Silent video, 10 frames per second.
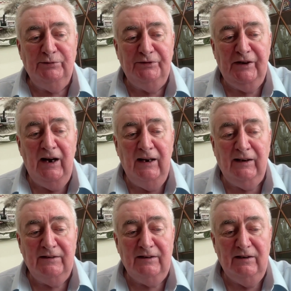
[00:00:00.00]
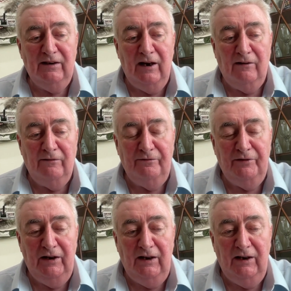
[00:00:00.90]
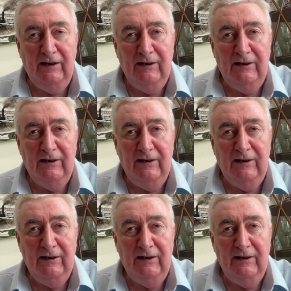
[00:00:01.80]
was the highlight of the